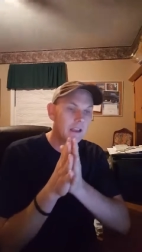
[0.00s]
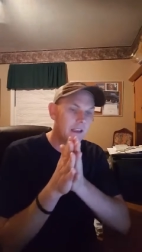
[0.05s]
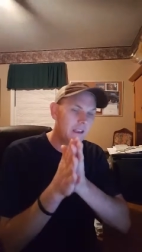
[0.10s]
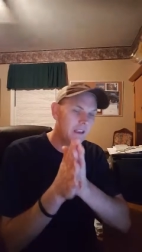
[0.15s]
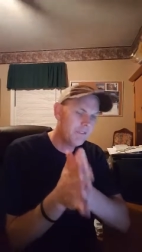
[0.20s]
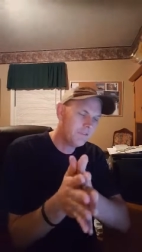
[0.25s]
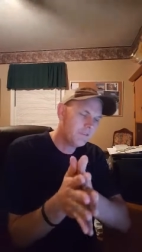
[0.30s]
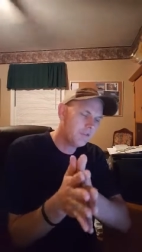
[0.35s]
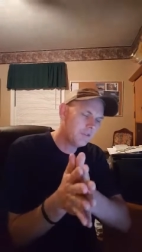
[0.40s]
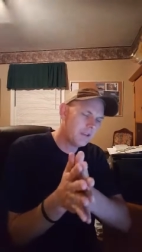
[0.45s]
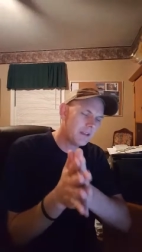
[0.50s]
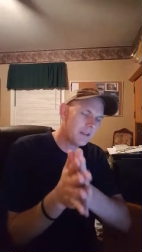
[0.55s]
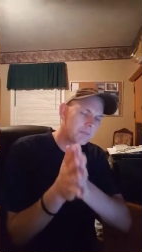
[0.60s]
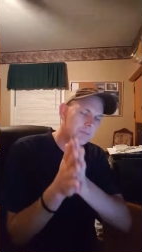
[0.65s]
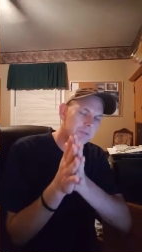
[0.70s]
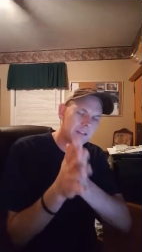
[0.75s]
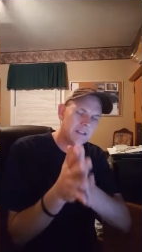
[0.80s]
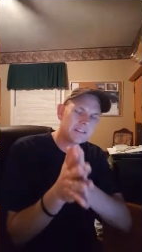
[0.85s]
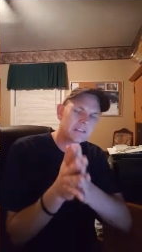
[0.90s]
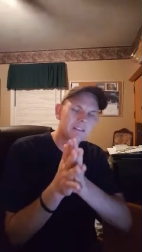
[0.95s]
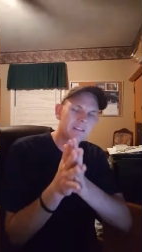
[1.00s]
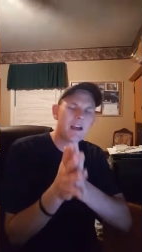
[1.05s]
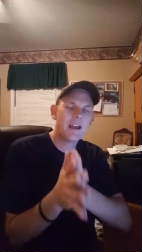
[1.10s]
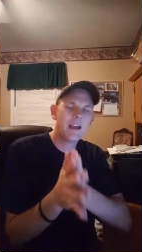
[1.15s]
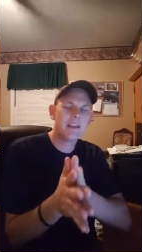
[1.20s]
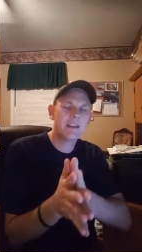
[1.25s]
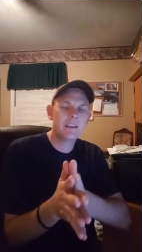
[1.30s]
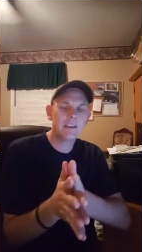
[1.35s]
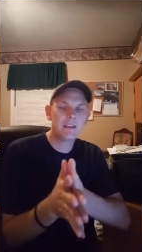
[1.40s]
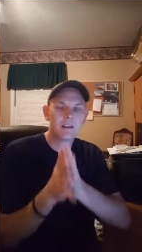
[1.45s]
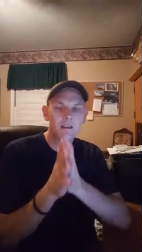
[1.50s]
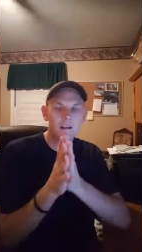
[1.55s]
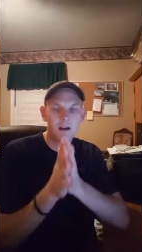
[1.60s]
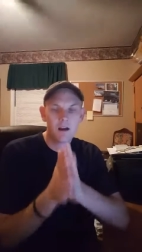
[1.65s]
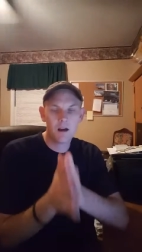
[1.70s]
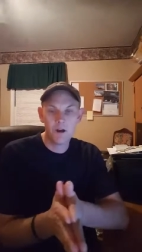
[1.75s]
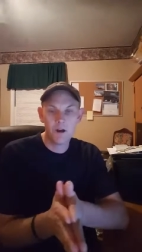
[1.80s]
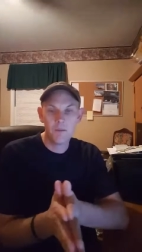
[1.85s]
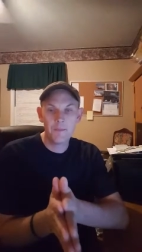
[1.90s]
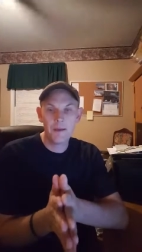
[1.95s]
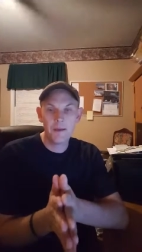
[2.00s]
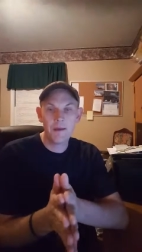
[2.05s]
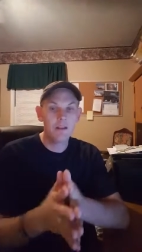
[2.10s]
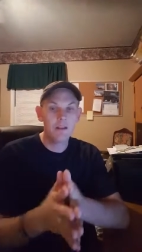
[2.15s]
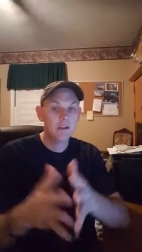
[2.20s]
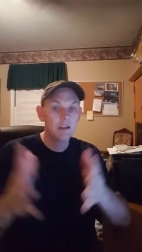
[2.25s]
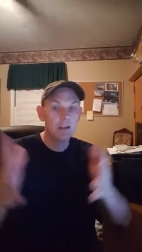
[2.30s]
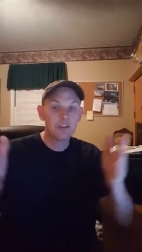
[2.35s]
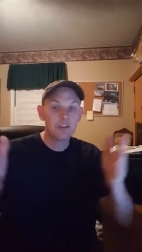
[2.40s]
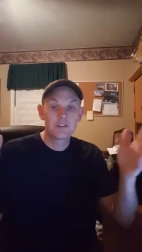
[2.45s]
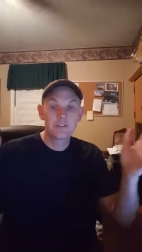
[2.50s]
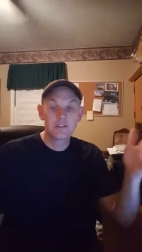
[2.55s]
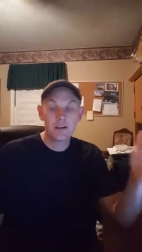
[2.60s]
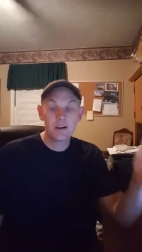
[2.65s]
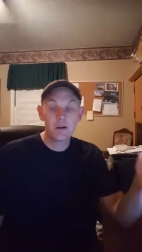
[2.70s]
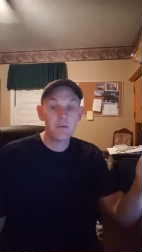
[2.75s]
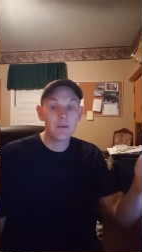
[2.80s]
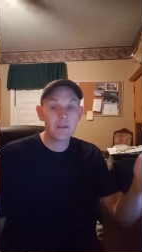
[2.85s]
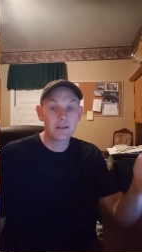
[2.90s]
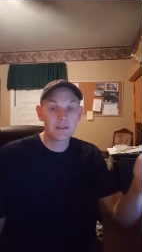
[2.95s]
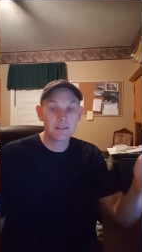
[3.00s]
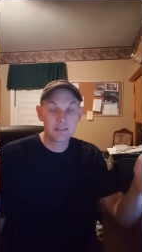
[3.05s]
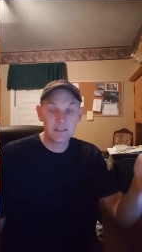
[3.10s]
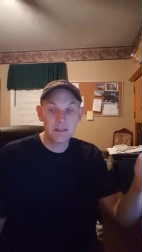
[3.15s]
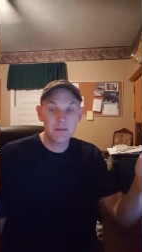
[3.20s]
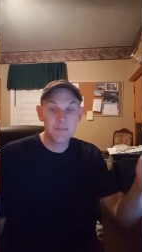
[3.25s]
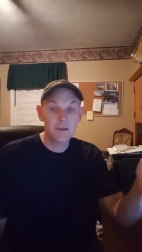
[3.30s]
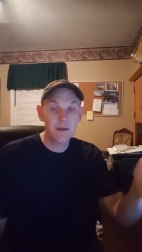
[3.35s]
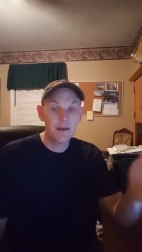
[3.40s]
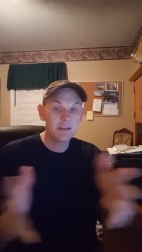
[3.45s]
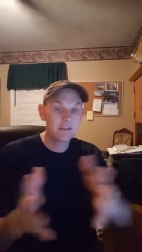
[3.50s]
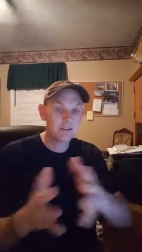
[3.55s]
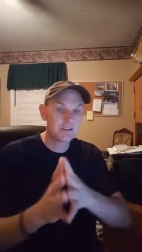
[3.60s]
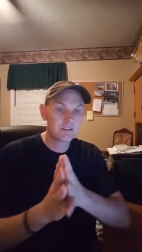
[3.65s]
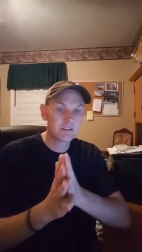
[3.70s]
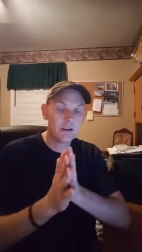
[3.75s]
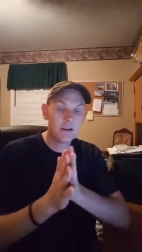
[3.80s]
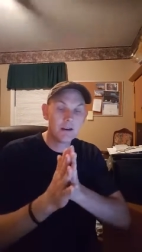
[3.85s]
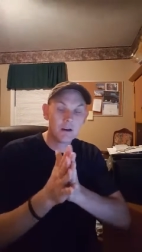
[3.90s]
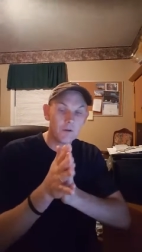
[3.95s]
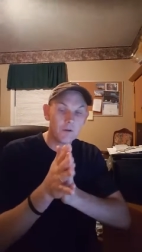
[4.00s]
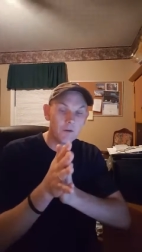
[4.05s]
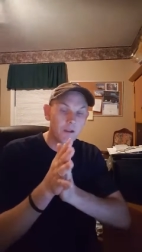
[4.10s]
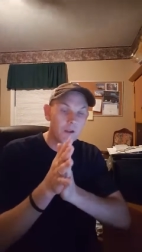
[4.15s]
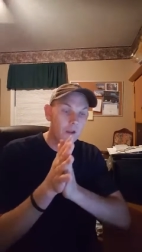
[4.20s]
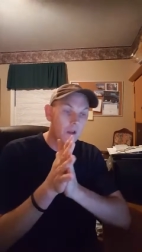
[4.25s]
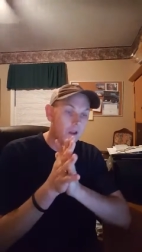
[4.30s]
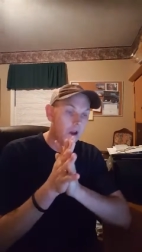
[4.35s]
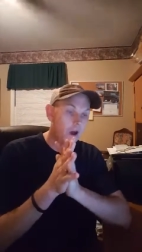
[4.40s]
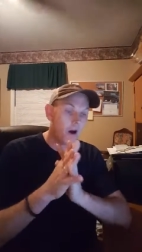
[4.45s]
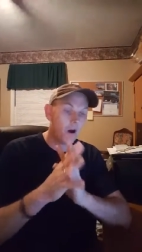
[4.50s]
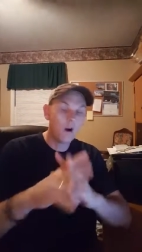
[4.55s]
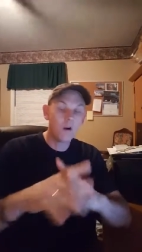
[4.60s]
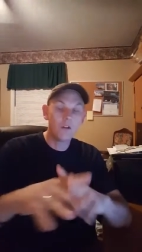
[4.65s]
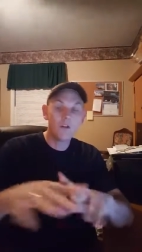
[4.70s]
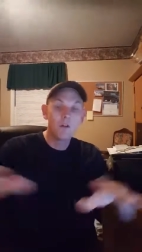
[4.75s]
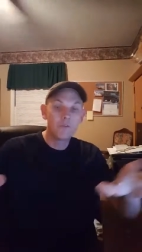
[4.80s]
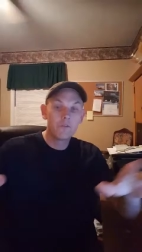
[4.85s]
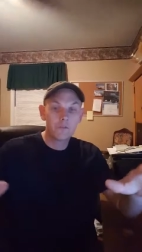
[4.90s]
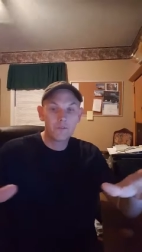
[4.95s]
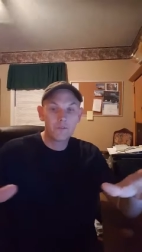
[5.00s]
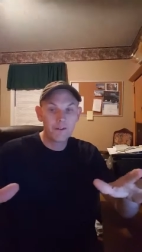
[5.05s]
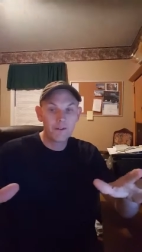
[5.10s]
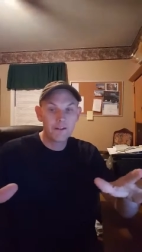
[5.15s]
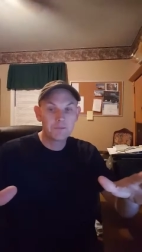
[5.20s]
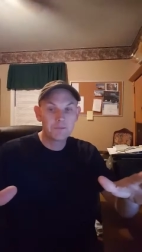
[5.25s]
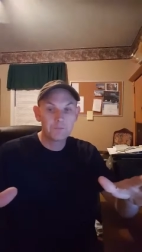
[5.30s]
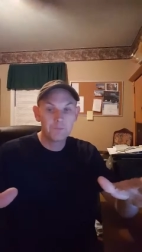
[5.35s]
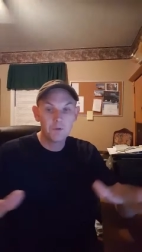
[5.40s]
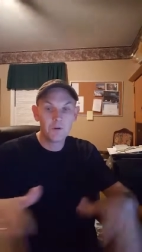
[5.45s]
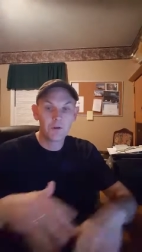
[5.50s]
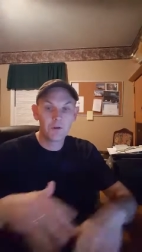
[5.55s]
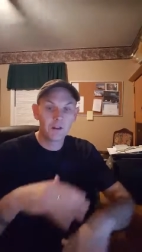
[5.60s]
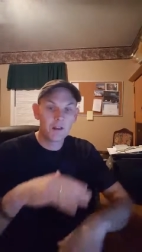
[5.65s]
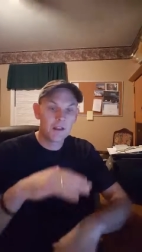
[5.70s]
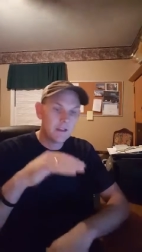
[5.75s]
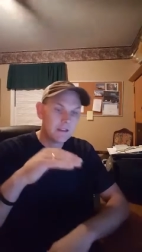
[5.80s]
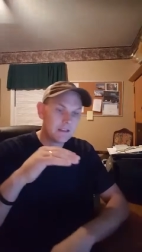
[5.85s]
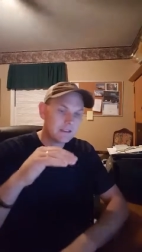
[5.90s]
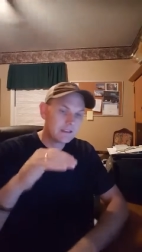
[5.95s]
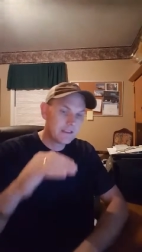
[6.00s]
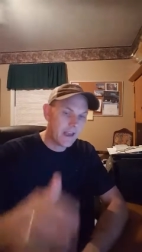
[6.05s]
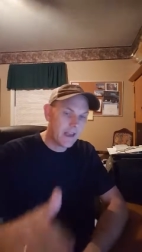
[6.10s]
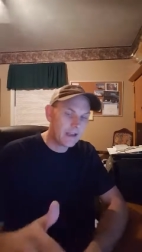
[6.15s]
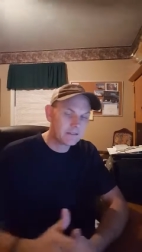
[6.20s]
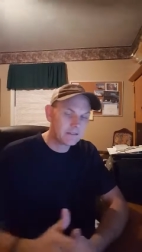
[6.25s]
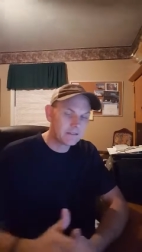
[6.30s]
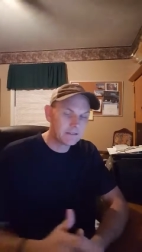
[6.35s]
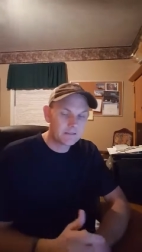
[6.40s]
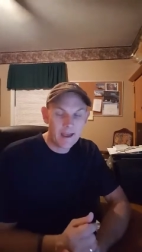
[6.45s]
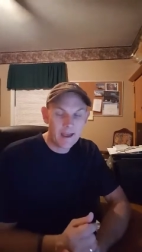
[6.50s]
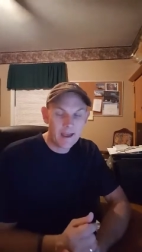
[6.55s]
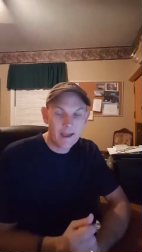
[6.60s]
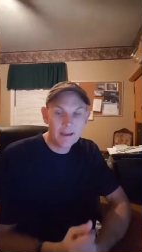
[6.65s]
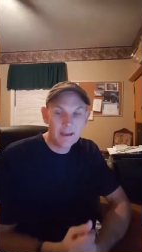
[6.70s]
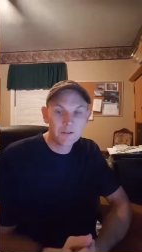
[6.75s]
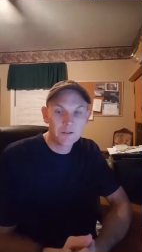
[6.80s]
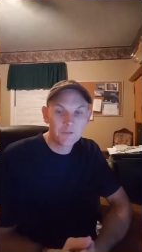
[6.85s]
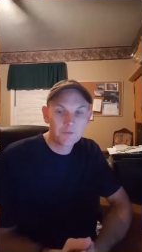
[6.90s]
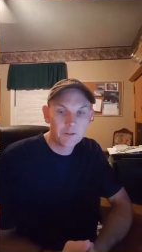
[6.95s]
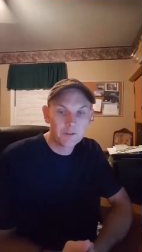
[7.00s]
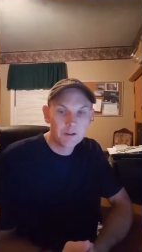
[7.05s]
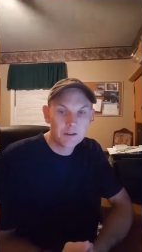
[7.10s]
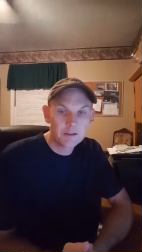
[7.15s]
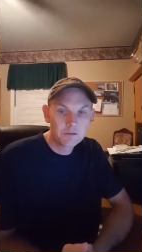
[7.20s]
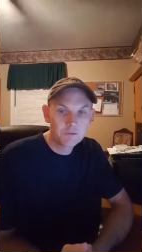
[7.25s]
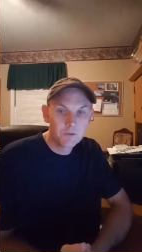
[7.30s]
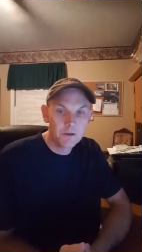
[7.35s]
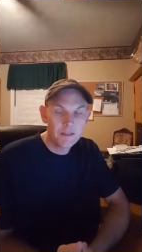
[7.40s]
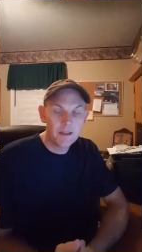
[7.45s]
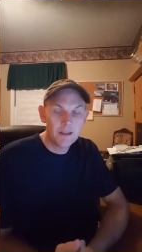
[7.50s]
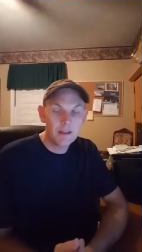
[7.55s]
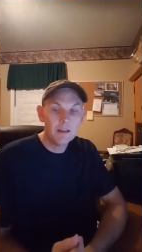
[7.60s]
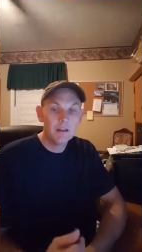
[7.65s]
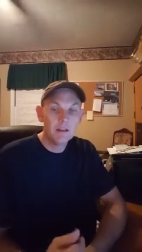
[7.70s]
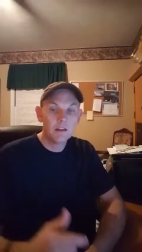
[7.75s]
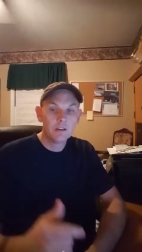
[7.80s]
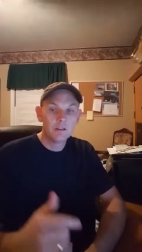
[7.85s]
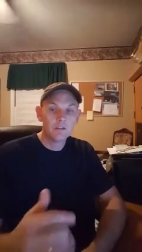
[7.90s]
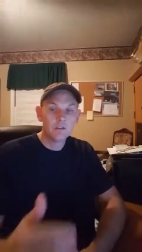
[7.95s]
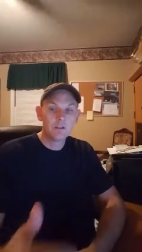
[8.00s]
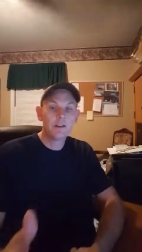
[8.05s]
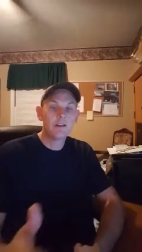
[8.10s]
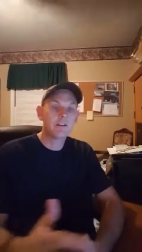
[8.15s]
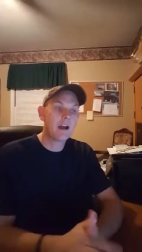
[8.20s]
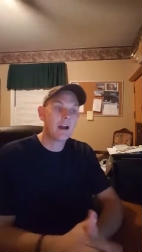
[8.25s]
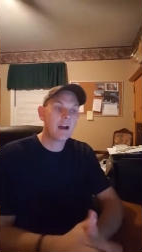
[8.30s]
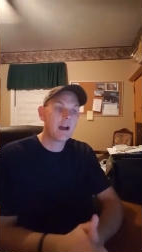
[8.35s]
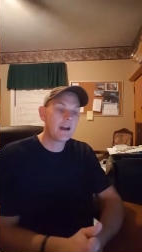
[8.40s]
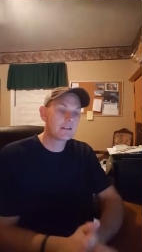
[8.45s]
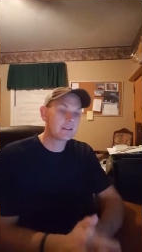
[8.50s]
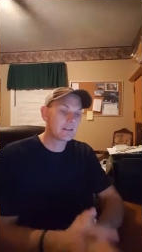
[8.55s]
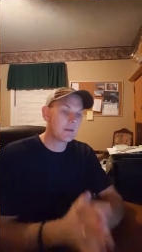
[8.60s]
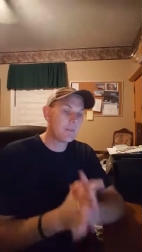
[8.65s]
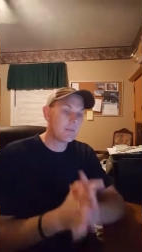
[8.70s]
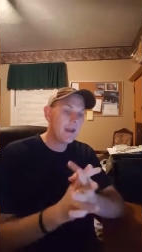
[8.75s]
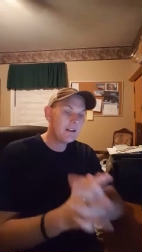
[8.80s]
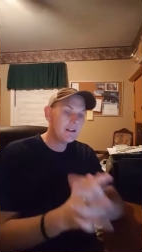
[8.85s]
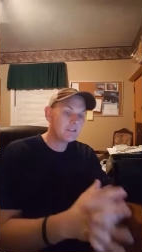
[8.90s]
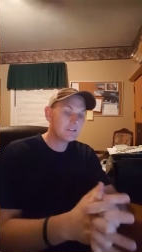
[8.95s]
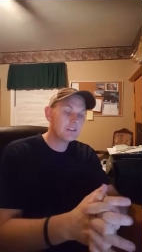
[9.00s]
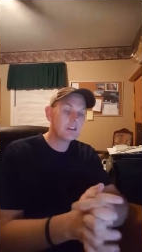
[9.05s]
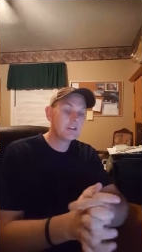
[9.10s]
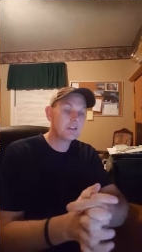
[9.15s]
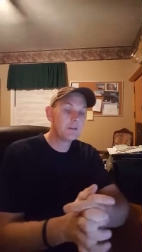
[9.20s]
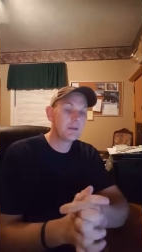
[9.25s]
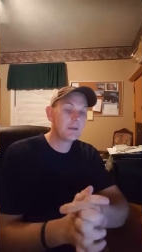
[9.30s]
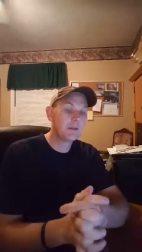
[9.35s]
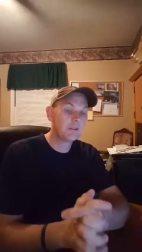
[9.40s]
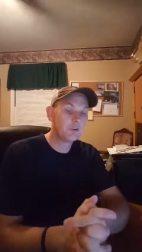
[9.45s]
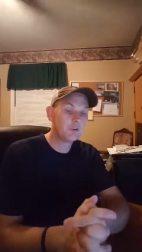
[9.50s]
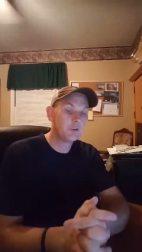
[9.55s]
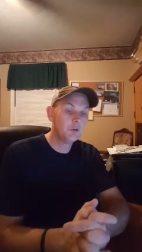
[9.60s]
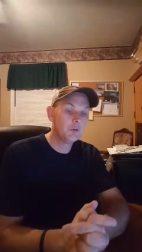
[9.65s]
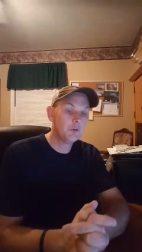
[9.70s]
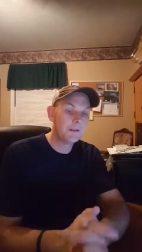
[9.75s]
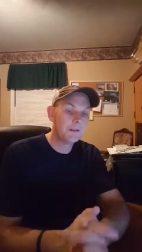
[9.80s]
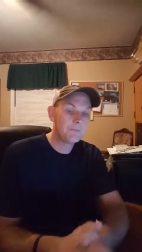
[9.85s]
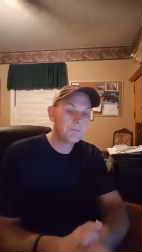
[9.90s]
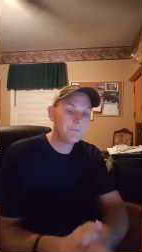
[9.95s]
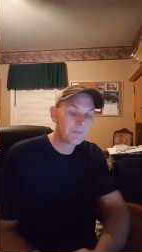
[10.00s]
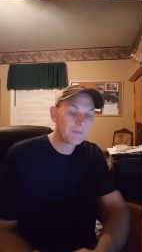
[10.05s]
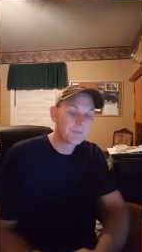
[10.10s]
If you did, please like it, comment, share with a teammate, share it all over Facebook, tag tag your friends with it. Look here, guys, I'm actually going to be doing